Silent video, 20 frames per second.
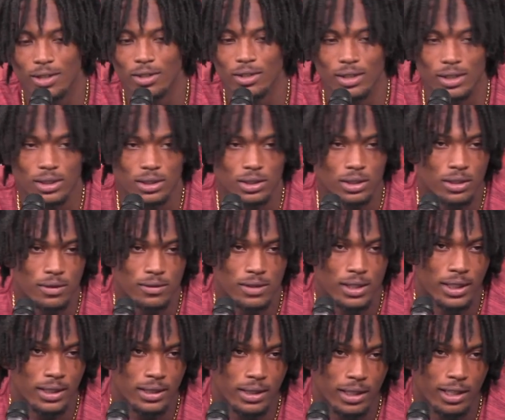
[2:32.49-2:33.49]
on ourselves
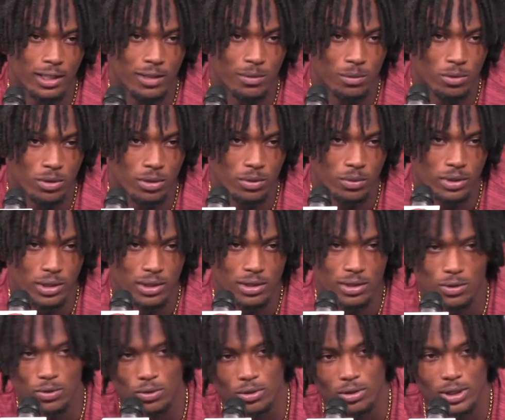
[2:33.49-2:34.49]
like that anymore when they
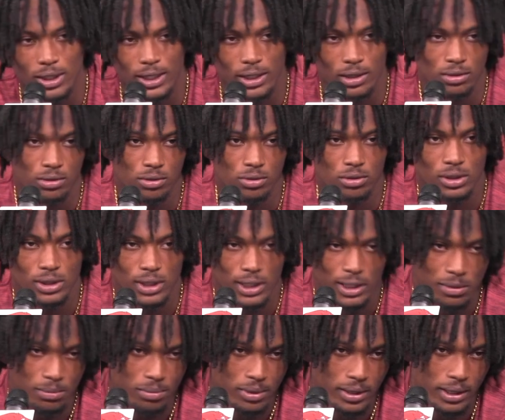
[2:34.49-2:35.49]
score, like, on the
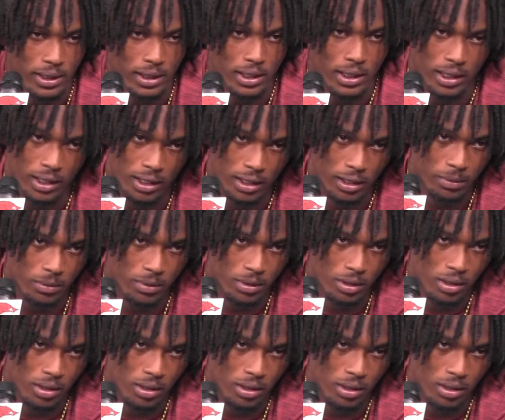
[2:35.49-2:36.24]
second play of the game.